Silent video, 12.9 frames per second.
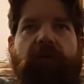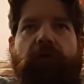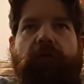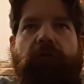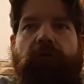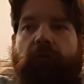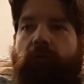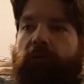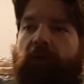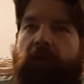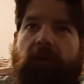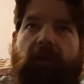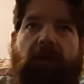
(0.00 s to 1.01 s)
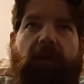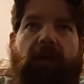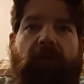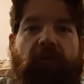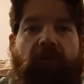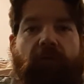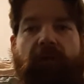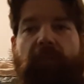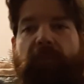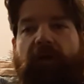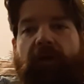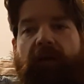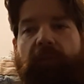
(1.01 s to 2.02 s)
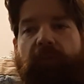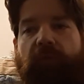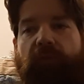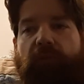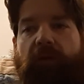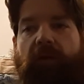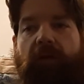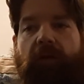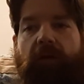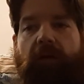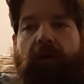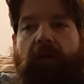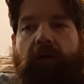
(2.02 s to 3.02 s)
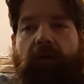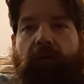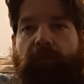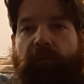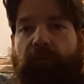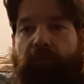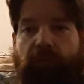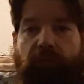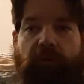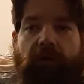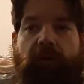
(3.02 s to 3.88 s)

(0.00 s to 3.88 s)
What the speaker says: So then, during the meeting between the recruiter